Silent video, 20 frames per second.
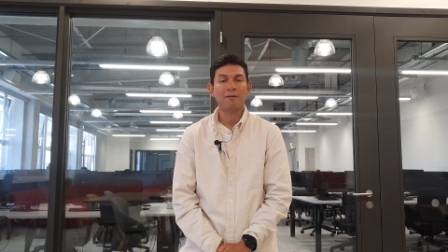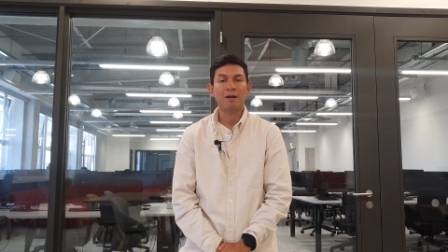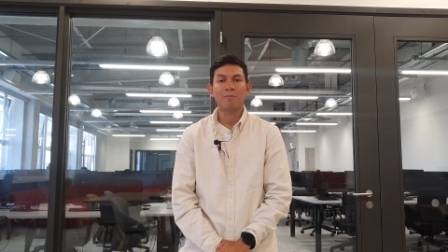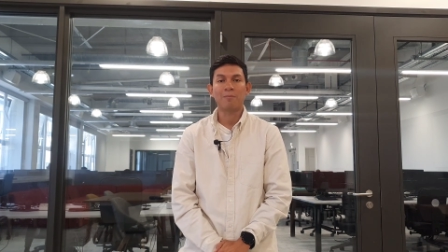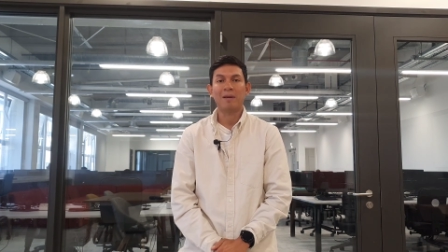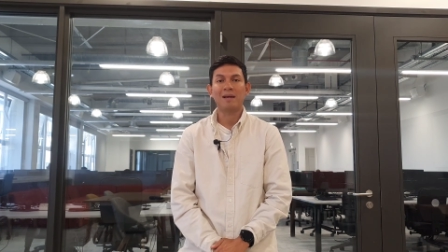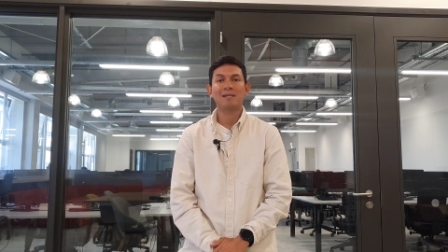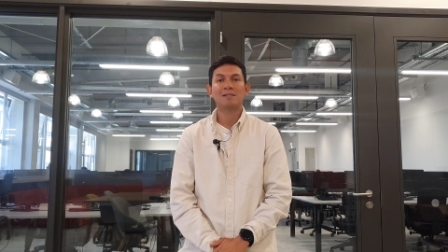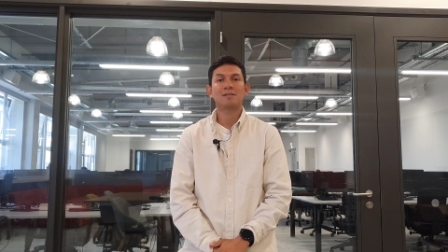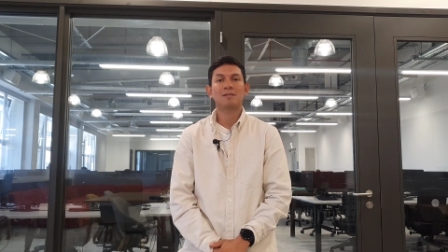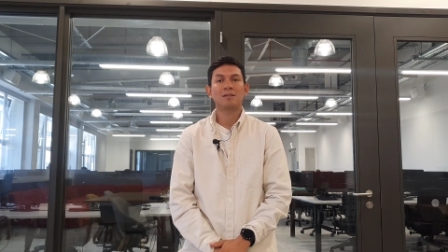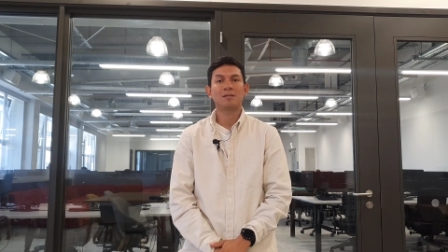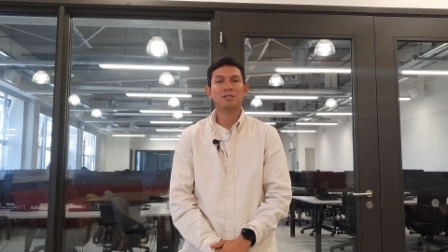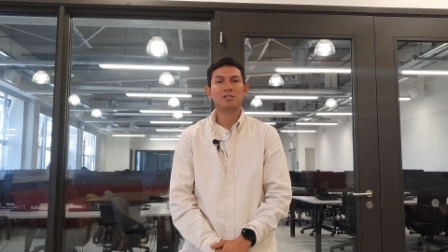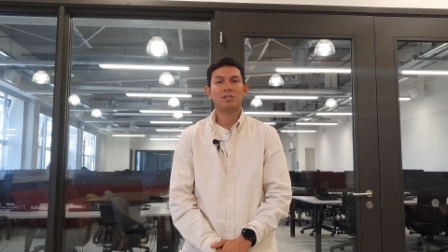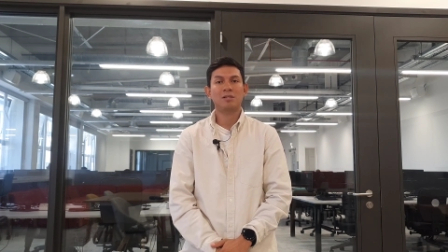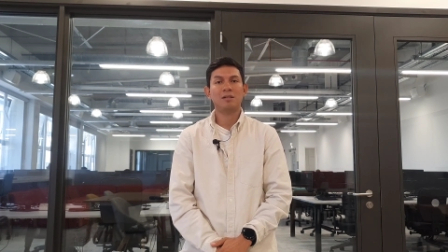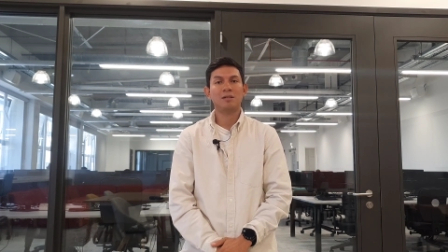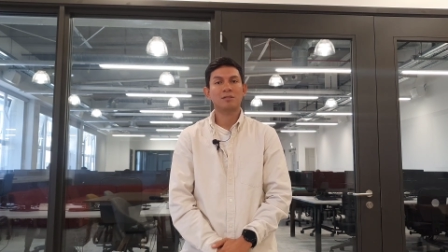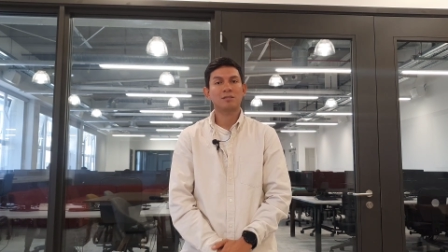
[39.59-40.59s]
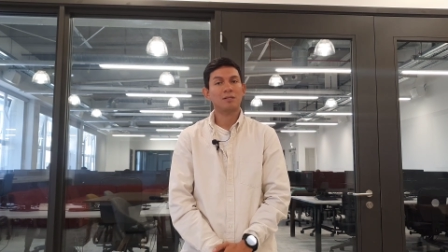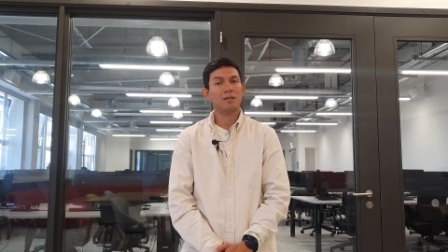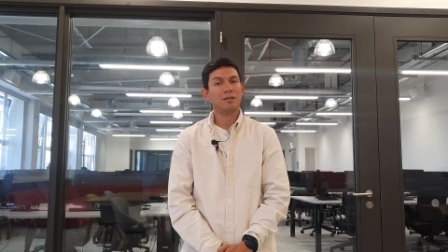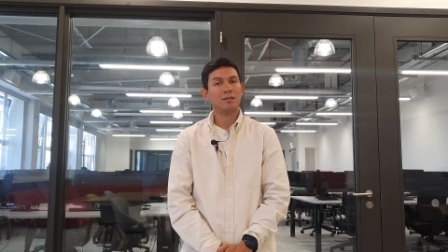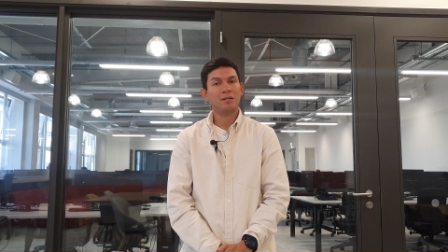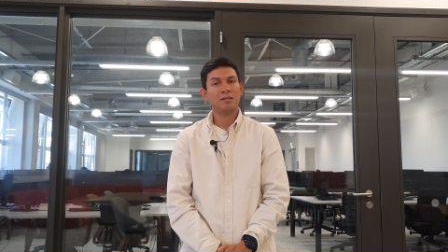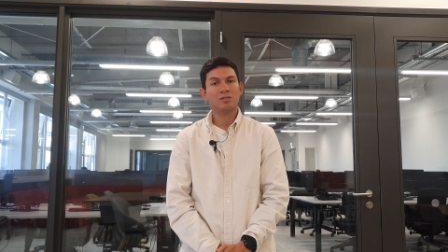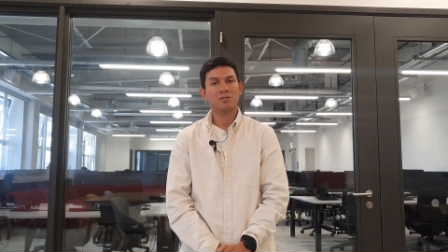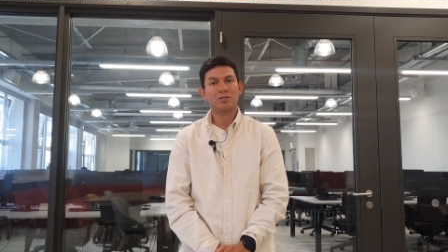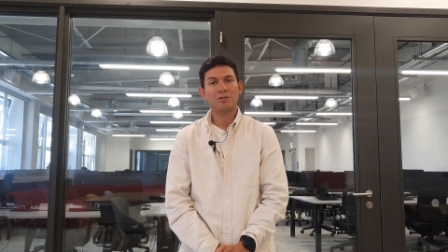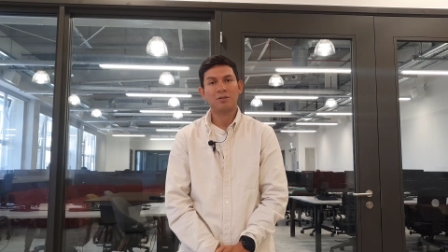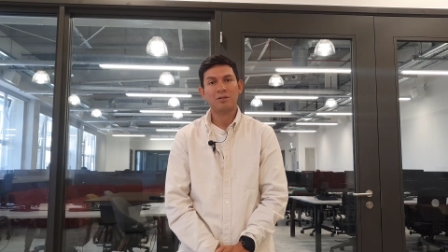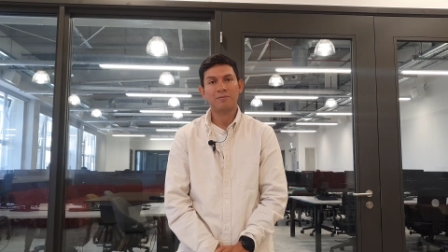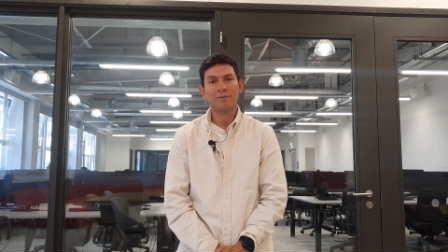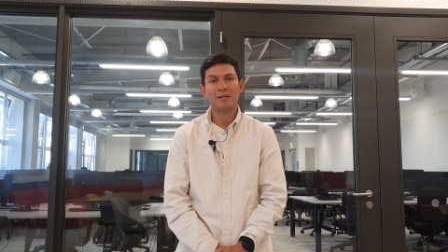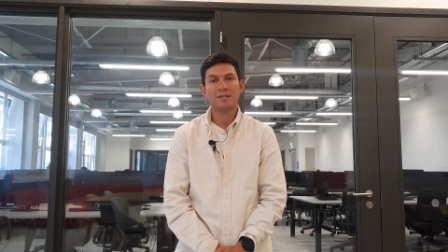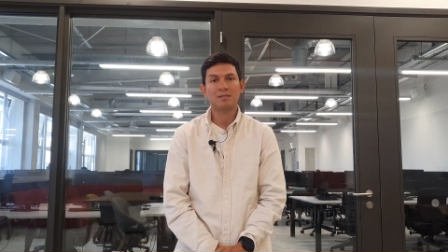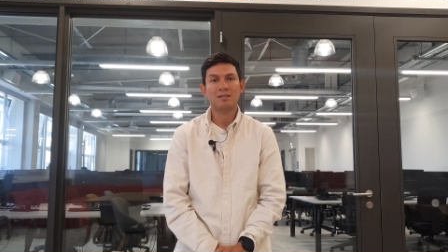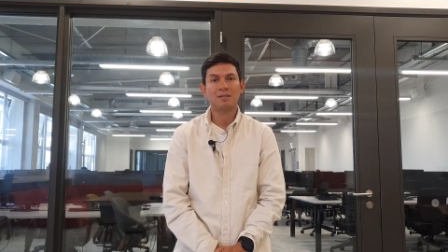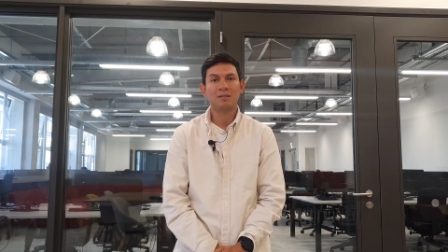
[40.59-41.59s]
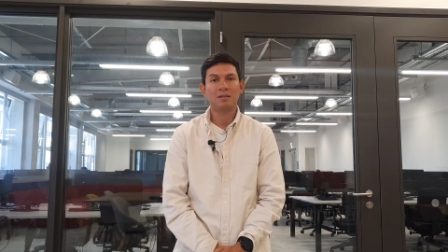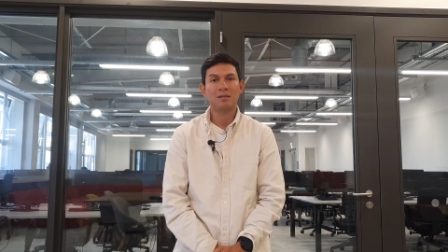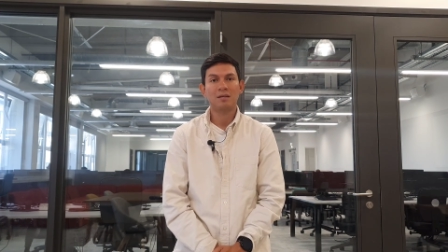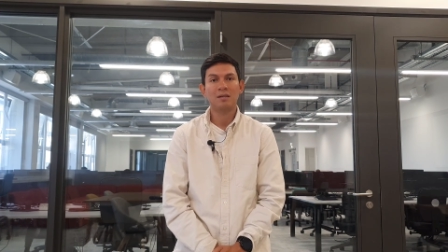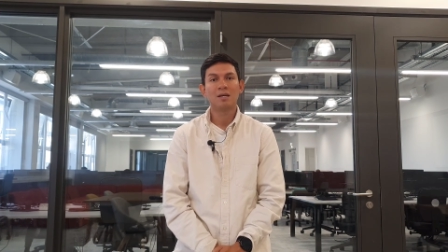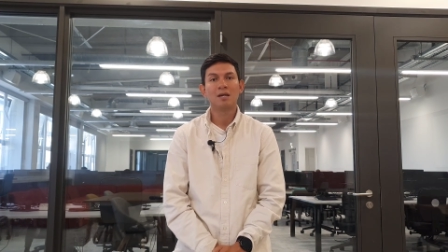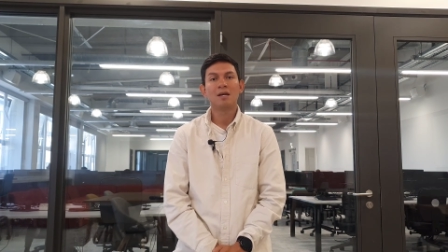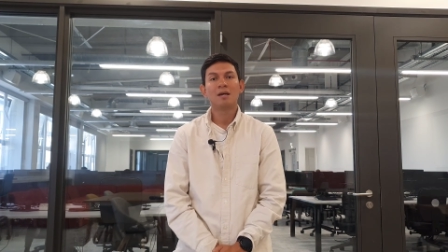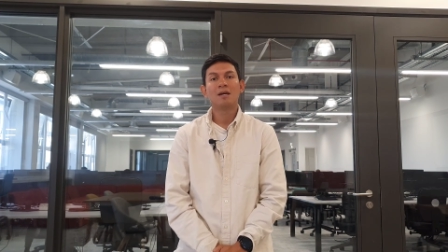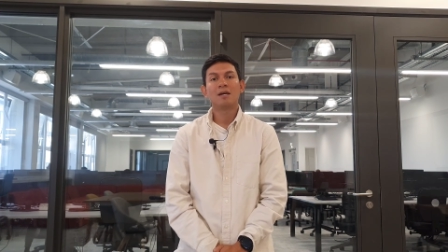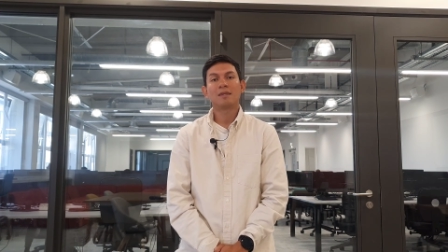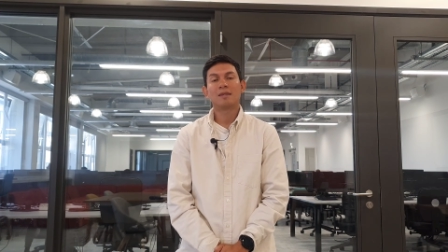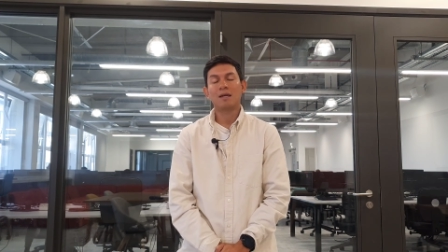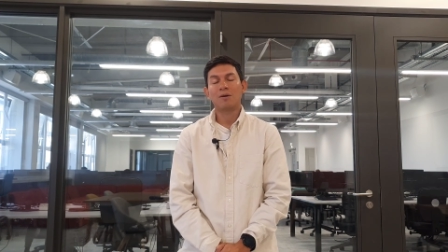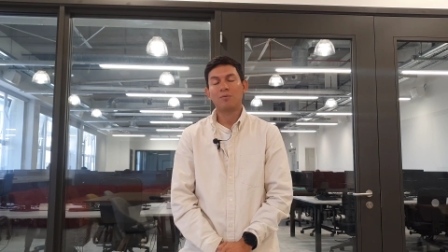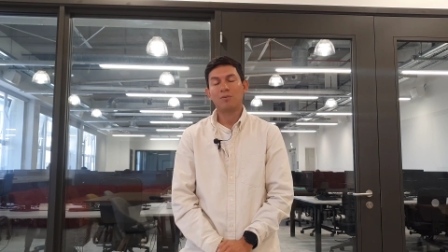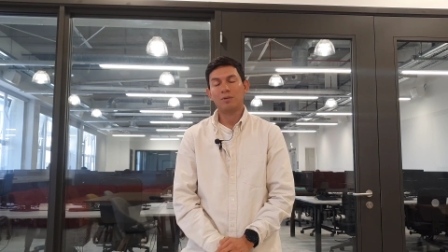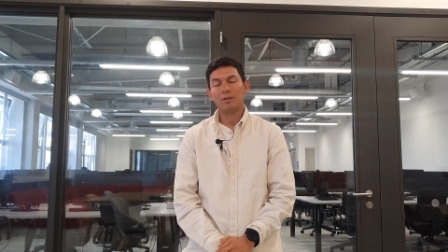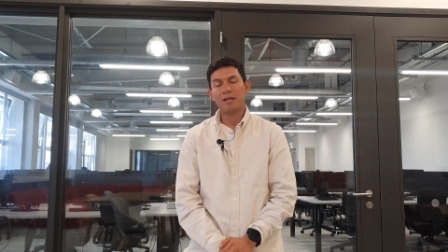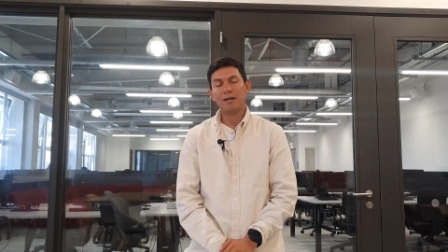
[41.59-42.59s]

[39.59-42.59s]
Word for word: amazing skills at Kingston University that will